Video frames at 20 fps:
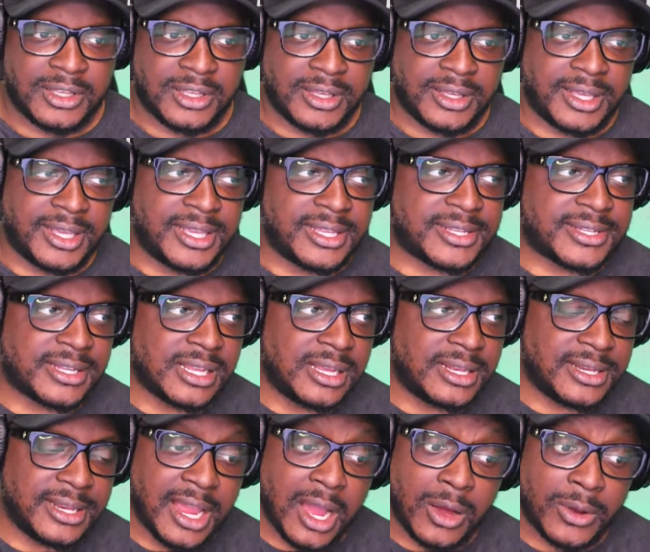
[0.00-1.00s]
This
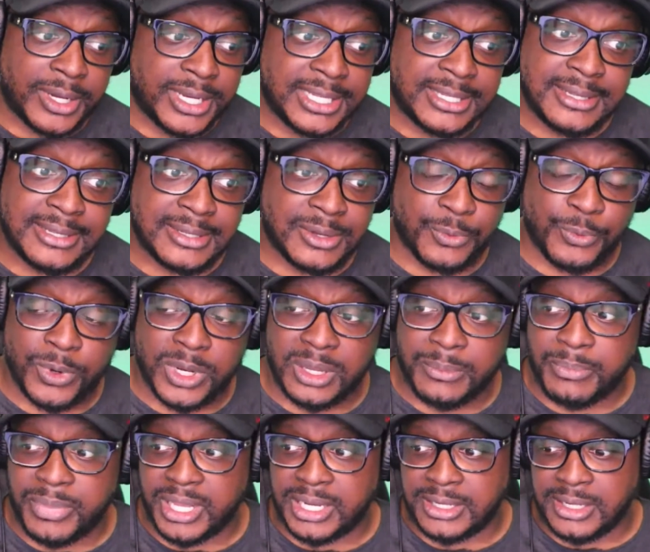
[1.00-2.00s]
is a really
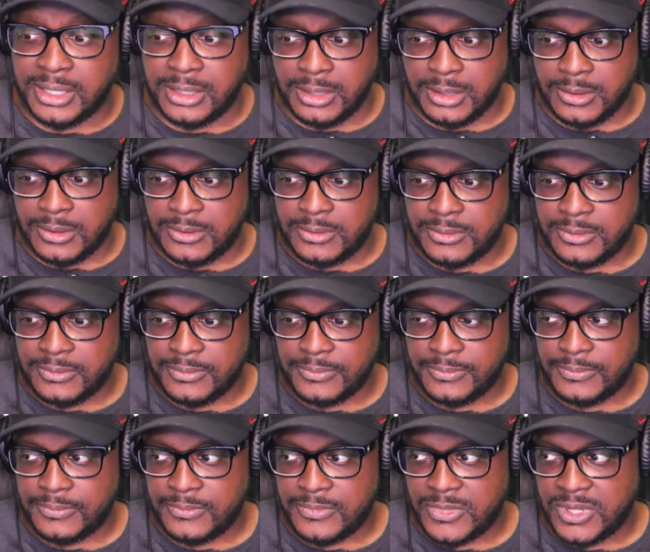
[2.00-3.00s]
big deal.
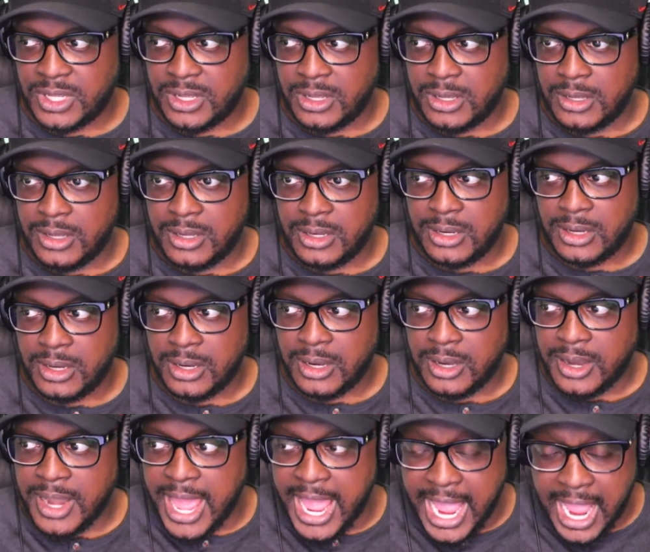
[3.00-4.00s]

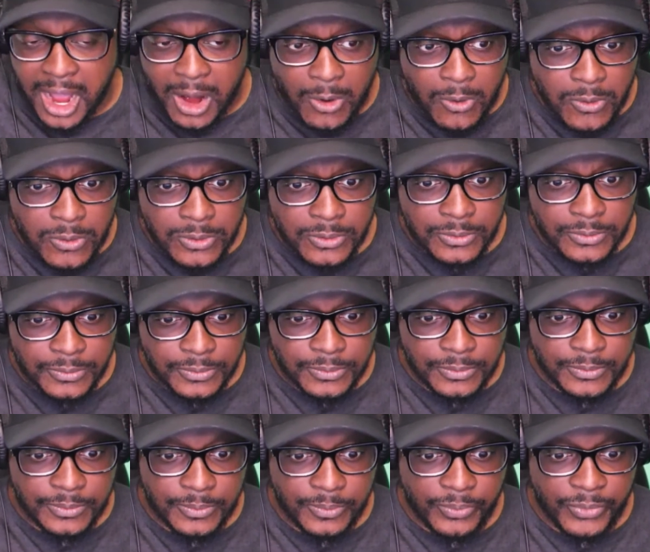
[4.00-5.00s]
Now,
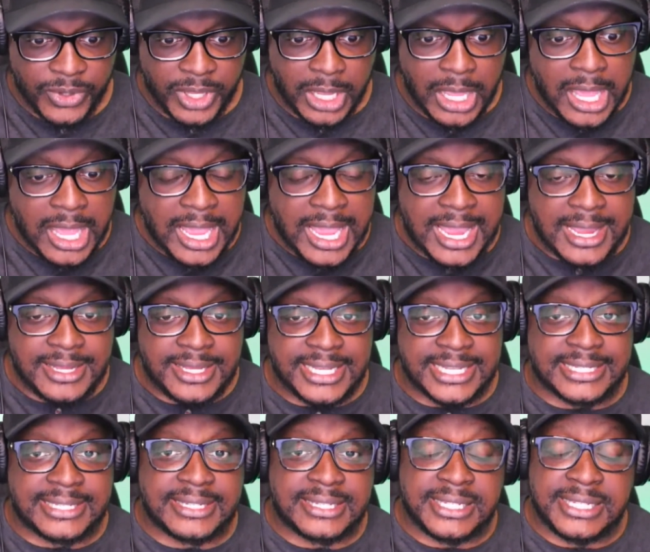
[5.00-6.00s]
it
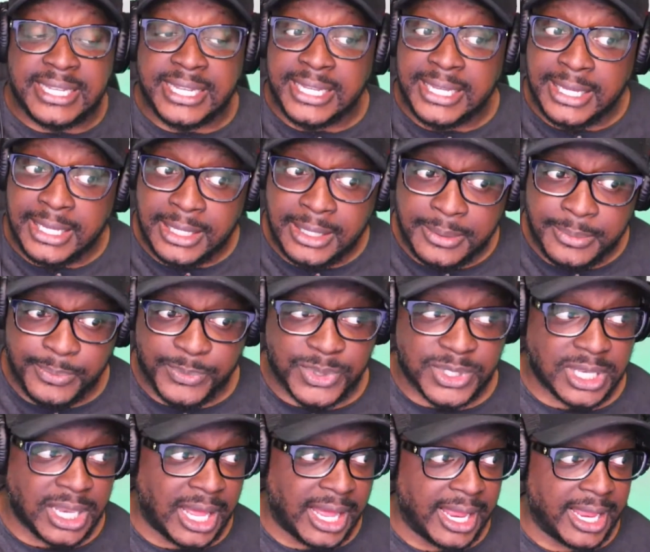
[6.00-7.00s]
seems
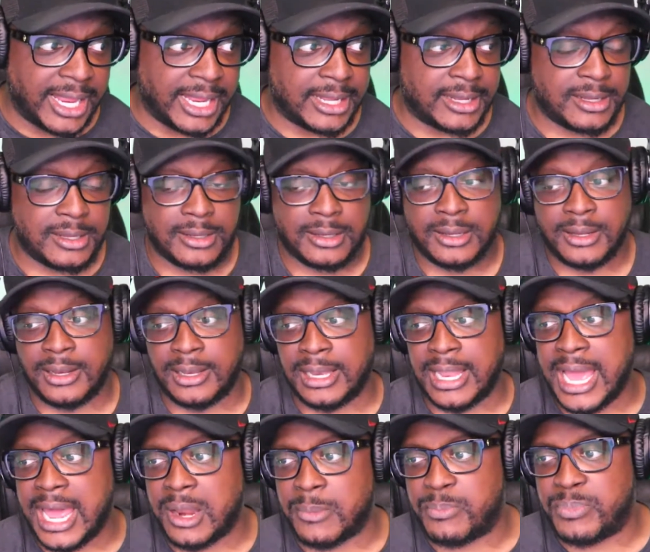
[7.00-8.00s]
like a
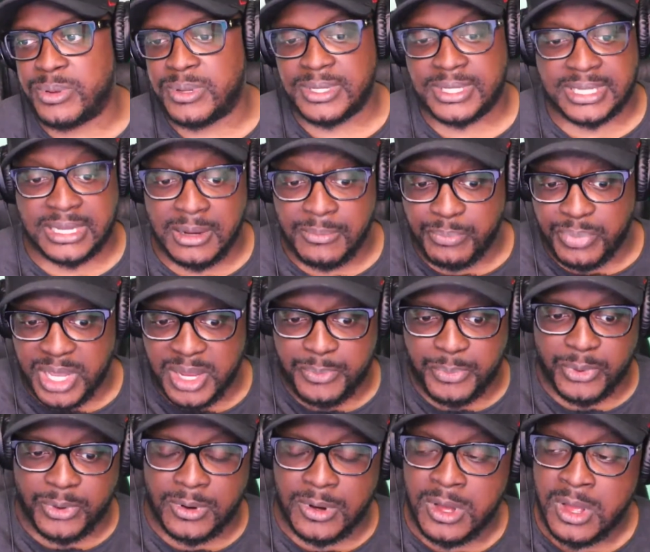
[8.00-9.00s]
lot of people, some
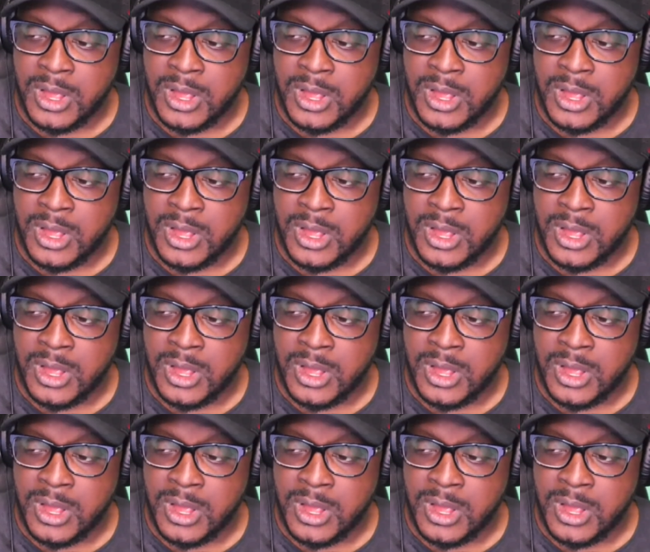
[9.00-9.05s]
people